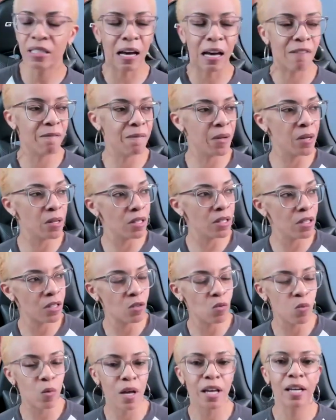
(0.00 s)
I feel
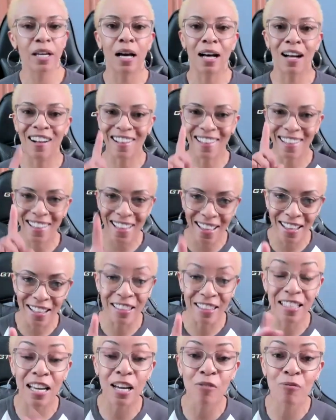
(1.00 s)
this way. Okay,
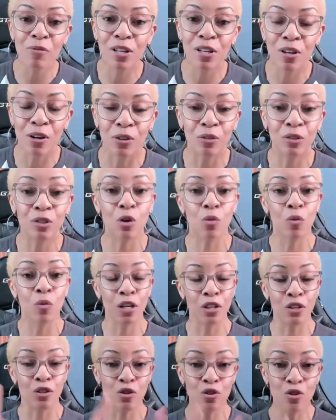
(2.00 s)
there we go. So
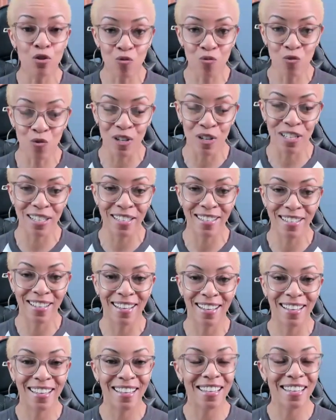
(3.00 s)
what you want
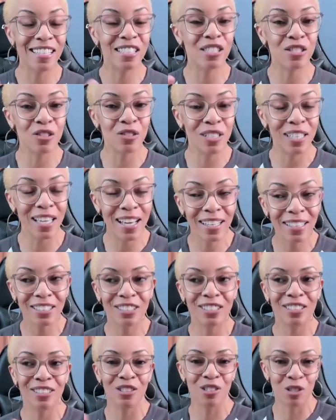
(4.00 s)
is to
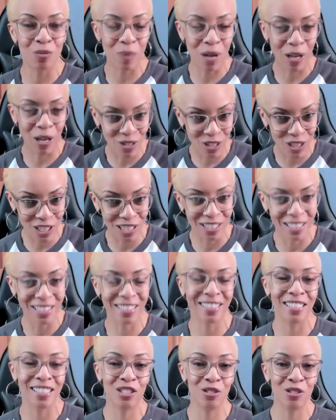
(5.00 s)
catch your spouse
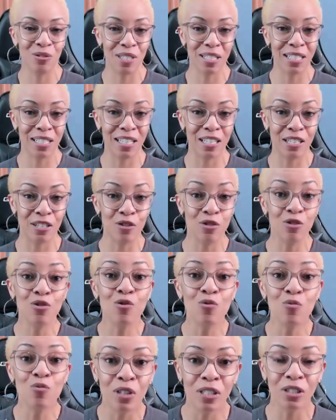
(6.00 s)
looking at you again.
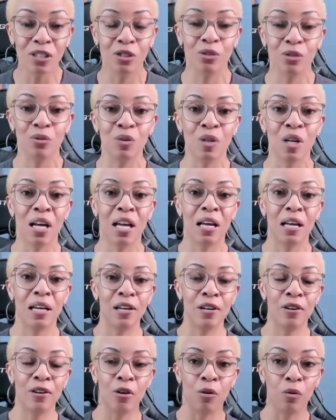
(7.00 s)
You want to,
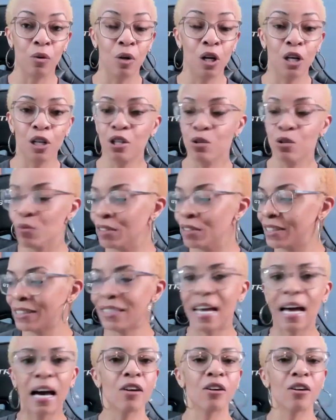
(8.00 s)
you know, you want the
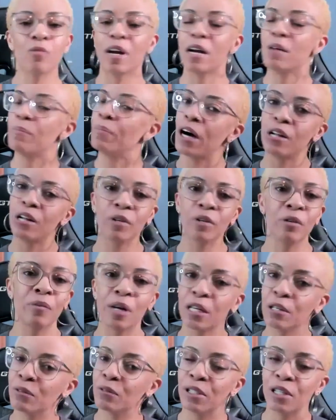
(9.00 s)
towel to wrap all the way
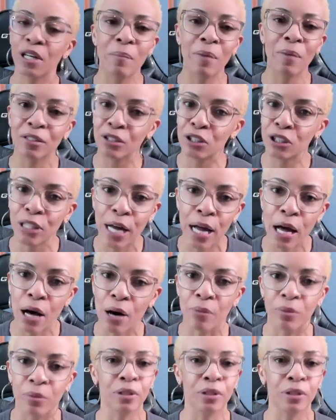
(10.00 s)
around you to come out shower.